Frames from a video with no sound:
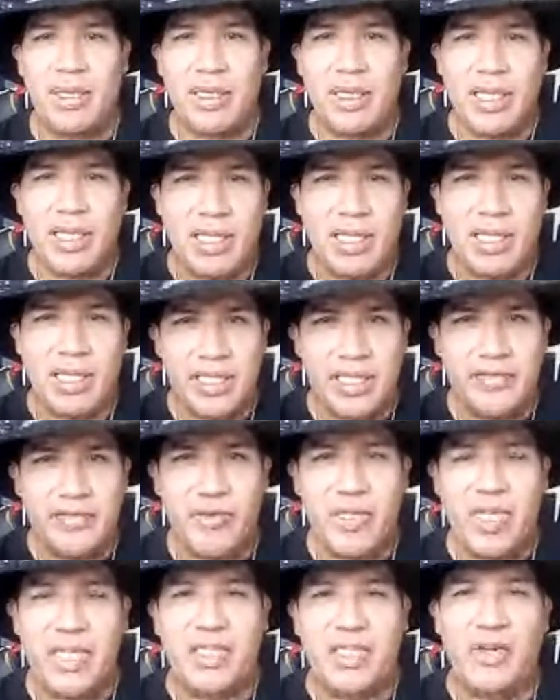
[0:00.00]
It listens
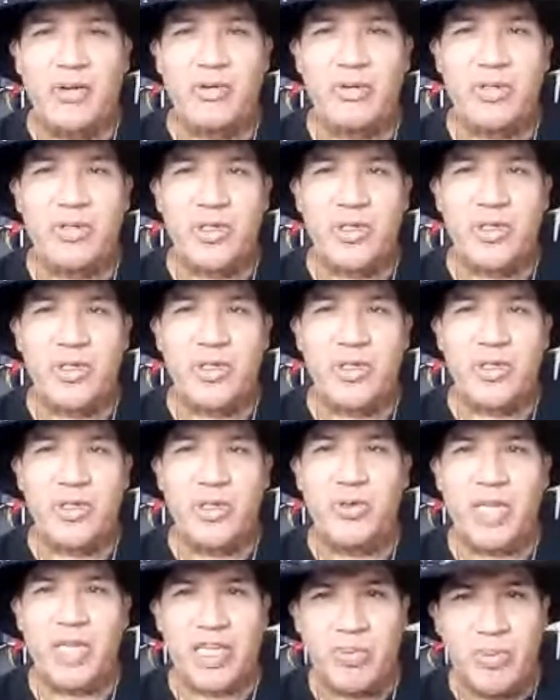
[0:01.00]
for that tone too. They
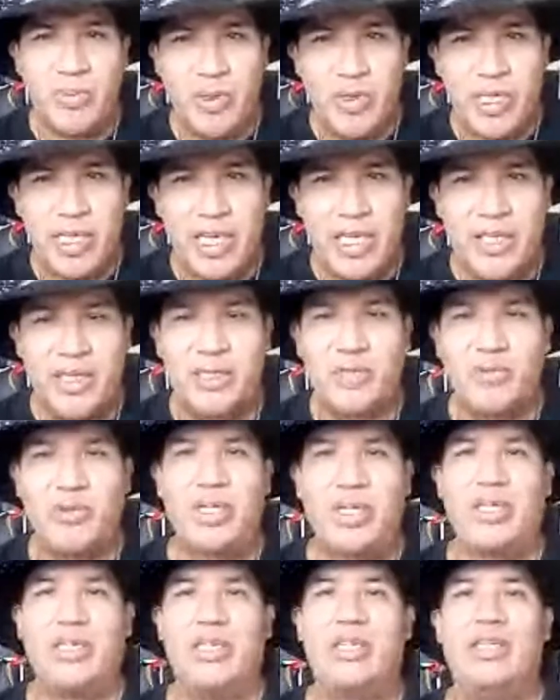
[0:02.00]
communicate this
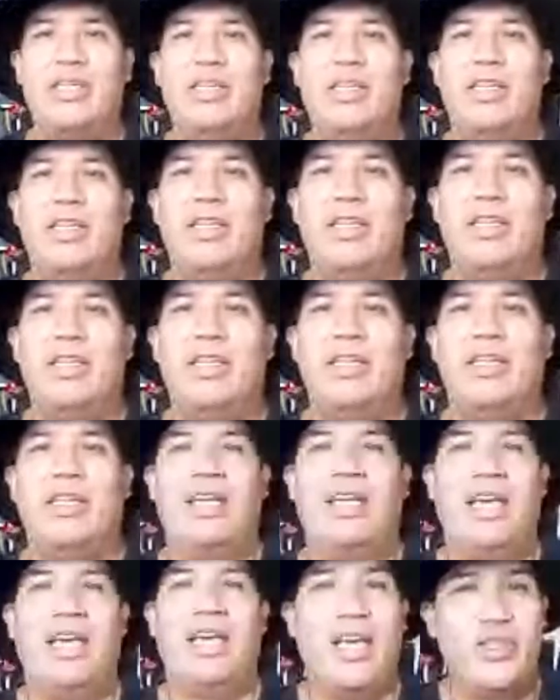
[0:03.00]
way.
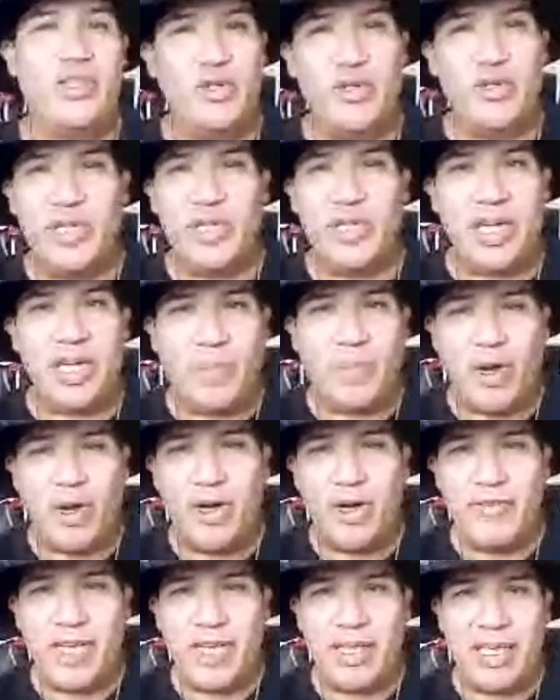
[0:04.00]
And you're not a part
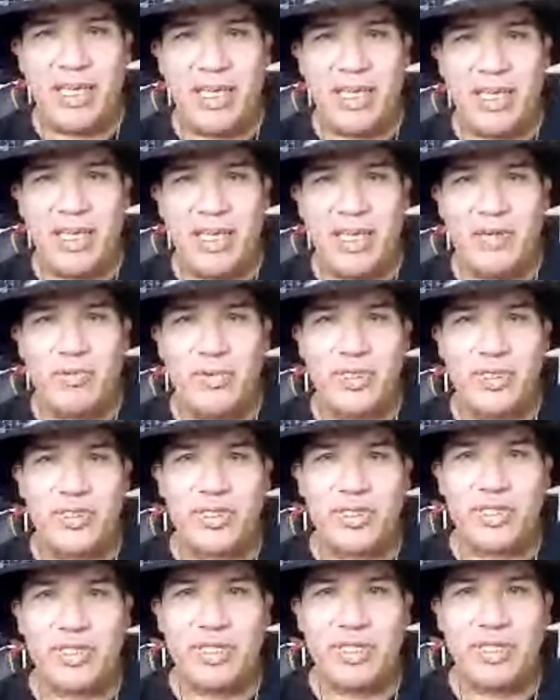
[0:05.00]
of that language.